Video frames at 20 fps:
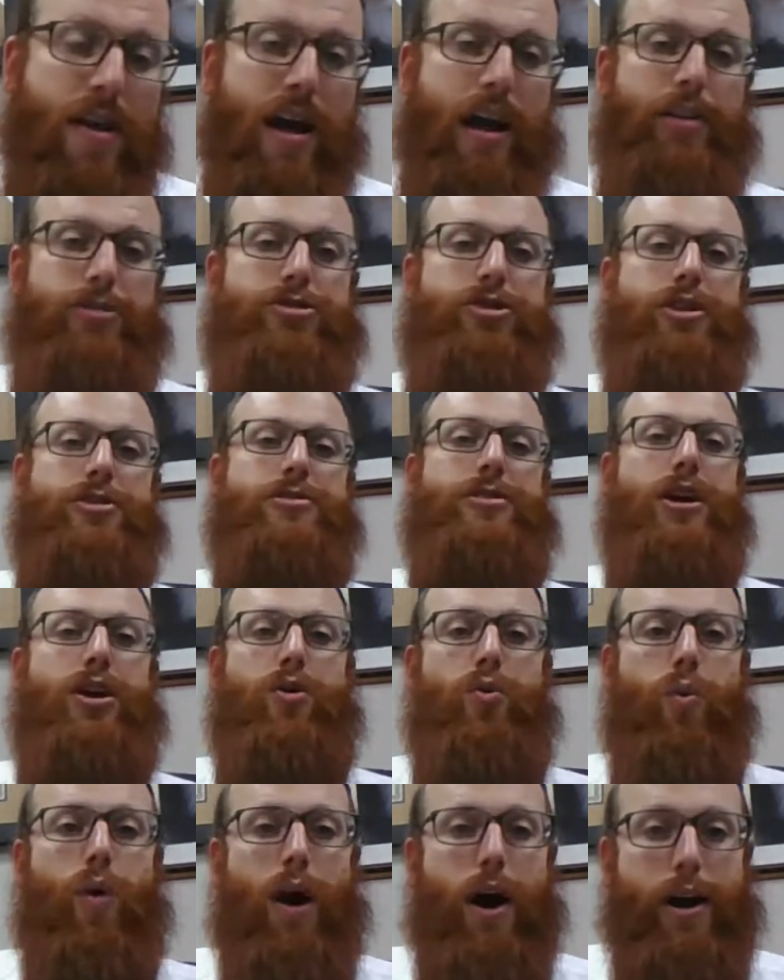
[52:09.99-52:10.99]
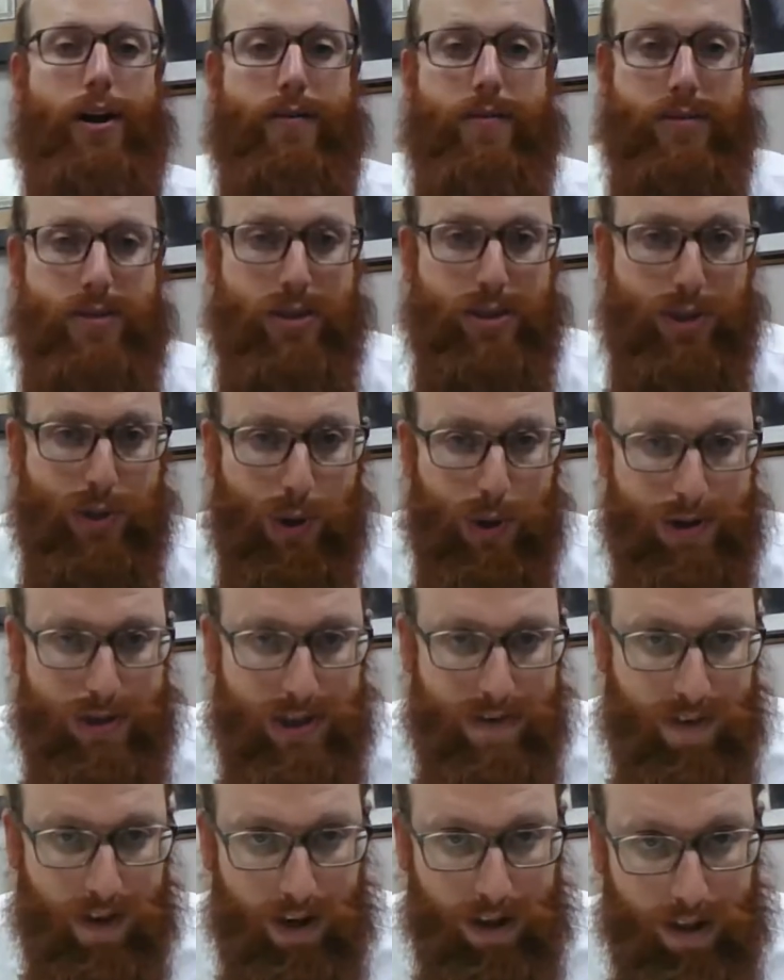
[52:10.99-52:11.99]
And just like water is the source
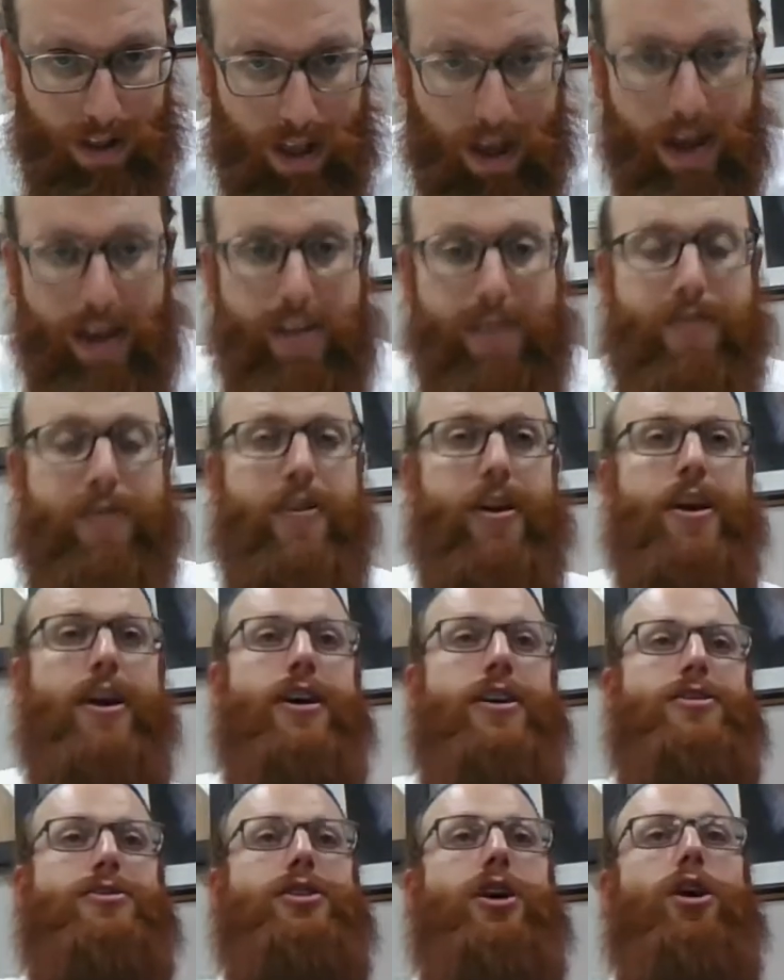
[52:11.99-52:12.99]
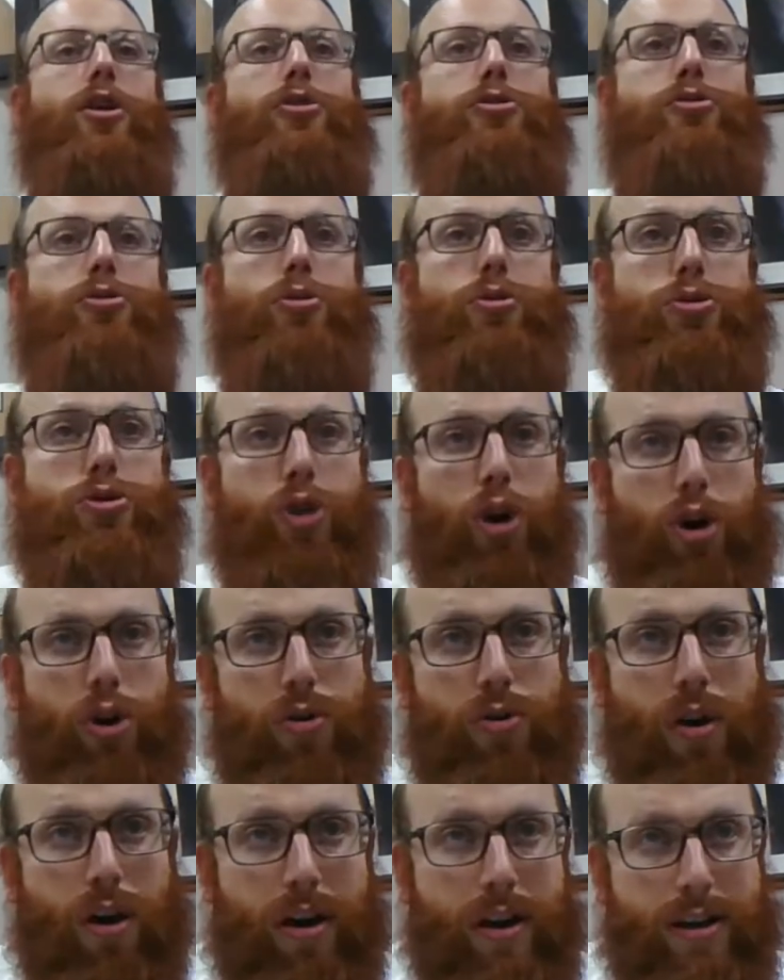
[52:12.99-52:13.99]
of all life, so too
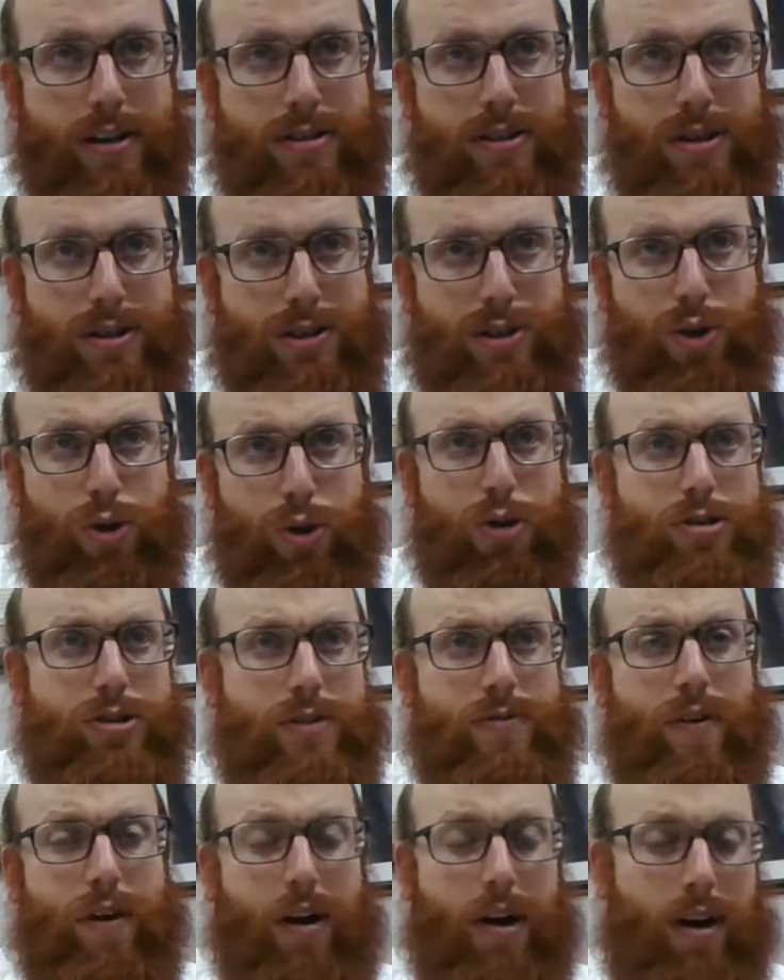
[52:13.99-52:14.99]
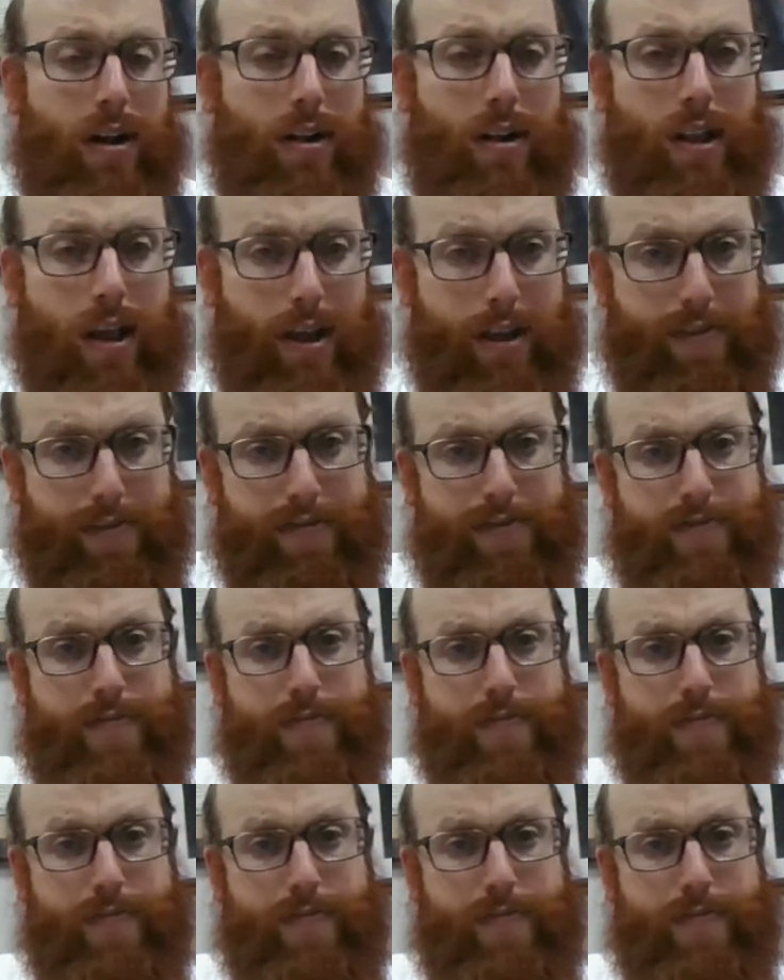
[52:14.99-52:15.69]
Torah is the source of all life.